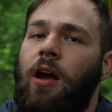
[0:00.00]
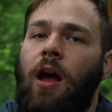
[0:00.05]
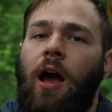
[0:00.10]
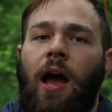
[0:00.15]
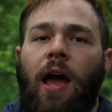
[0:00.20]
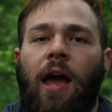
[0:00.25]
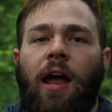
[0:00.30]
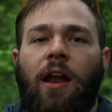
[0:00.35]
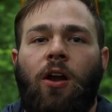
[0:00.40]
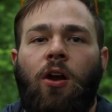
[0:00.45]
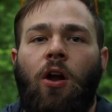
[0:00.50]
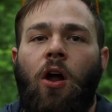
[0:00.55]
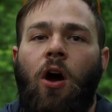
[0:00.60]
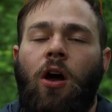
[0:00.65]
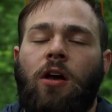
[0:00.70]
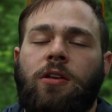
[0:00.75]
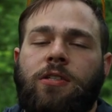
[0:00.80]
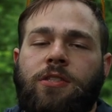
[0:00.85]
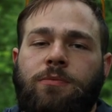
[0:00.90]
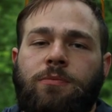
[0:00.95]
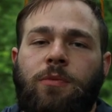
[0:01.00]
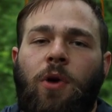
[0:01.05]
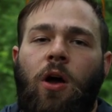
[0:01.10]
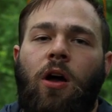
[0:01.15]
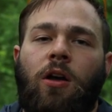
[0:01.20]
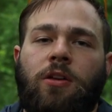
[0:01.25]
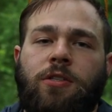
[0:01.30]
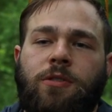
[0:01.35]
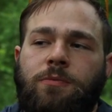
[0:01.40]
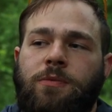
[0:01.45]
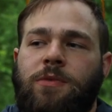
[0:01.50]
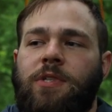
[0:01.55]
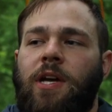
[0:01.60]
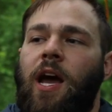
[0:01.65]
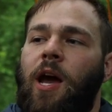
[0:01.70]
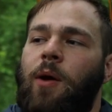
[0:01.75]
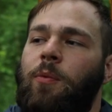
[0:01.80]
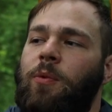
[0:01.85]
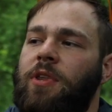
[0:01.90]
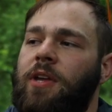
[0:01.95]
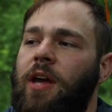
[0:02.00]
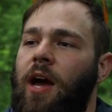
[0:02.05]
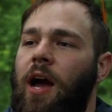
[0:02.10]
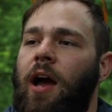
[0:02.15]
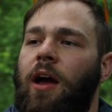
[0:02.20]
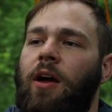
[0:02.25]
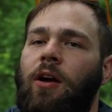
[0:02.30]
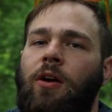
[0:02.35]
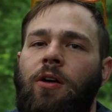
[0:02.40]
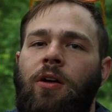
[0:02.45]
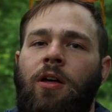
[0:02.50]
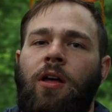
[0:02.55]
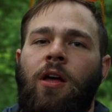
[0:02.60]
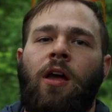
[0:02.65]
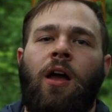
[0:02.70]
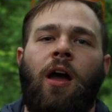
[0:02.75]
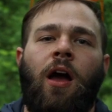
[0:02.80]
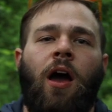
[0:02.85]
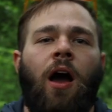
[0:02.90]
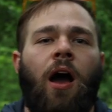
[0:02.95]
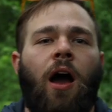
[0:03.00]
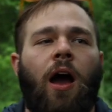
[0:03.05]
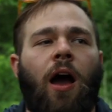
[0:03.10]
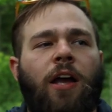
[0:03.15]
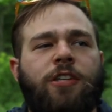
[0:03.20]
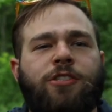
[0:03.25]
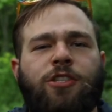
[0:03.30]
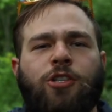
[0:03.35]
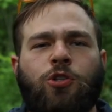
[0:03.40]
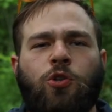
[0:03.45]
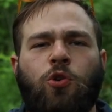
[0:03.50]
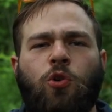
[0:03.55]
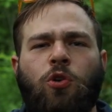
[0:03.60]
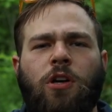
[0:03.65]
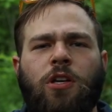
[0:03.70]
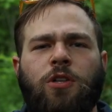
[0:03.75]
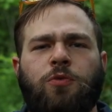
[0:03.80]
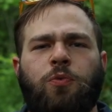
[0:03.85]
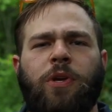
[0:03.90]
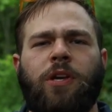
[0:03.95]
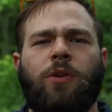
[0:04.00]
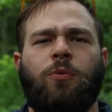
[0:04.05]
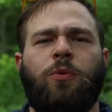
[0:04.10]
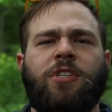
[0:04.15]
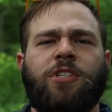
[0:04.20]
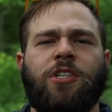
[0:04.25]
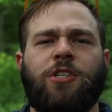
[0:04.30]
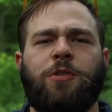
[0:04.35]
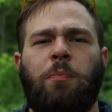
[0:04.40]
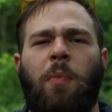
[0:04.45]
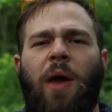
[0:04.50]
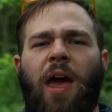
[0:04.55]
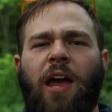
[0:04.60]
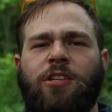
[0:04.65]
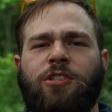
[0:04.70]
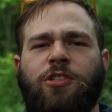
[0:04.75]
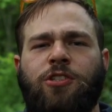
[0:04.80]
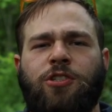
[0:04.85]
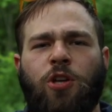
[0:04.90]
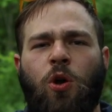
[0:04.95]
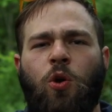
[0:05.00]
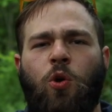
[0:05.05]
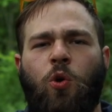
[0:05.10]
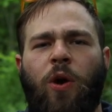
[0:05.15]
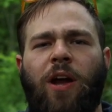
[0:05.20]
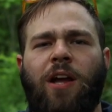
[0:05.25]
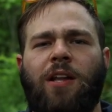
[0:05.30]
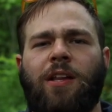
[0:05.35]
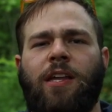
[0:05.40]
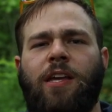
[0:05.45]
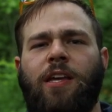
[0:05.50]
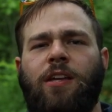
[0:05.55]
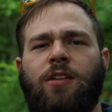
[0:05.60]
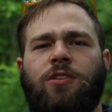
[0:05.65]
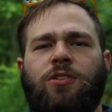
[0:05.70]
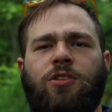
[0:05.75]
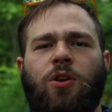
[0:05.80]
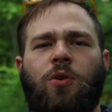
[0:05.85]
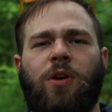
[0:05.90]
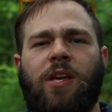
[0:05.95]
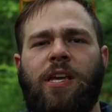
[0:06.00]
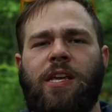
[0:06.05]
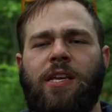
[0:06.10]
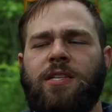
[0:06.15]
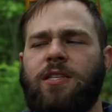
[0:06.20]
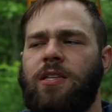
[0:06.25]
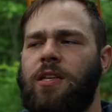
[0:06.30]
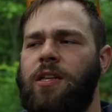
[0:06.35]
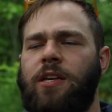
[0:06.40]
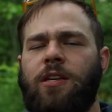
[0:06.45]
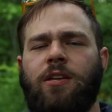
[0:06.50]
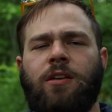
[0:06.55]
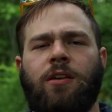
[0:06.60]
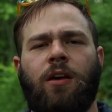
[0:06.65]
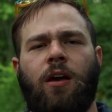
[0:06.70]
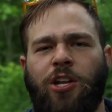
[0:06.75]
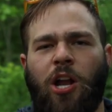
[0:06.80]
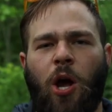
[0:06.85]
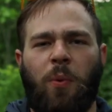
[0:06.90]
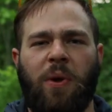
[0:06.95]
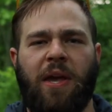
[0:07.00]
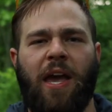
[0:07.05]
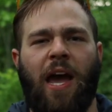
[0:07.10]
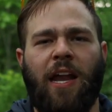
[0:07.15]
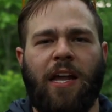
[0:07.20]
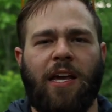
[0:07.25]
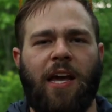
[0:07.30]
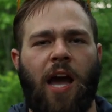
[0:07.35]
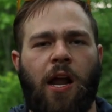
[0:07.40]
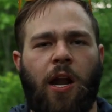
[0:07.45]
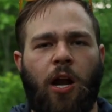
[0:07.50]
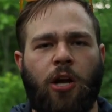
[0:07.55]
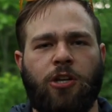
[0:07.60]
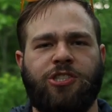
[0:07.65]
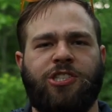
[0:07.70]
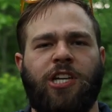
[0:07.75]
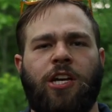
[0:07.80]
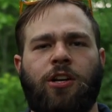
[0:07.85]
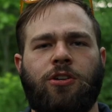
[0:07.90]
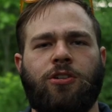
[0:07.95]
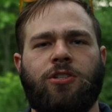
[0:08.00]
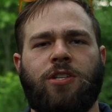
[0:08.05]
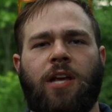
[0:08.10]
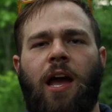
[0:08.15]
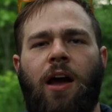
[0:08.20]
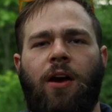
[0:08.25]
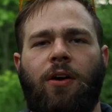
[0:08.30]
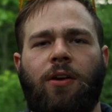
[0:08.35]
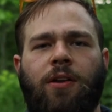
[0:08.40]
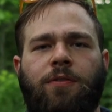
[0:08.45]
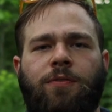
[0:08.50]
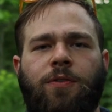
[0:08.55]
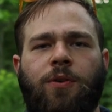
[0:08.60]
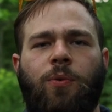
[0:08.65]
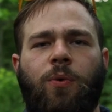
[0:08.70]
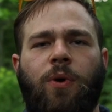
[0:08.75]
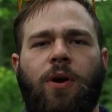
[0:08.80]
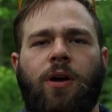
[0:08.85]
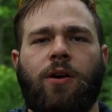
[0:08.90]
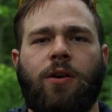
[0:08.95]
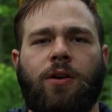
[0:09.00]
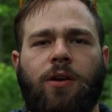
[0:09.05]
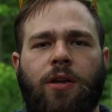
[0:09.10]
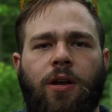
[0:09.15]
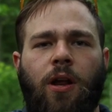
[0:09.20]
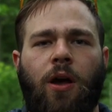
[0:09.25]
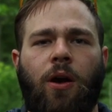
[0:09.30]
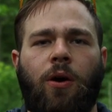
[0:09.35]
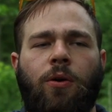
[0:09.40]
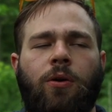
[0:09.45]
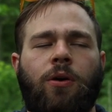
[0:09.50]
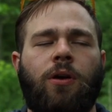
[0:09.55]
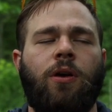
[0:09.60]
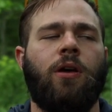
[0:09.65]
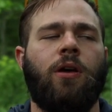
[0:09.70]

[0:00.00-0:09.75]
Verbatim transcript: I had an awesome, awesome time with Kyle. Uh, it's just cool because we, we just meshed so quickly and so easily. You know, we kind of got our jitters out, if you will, you know.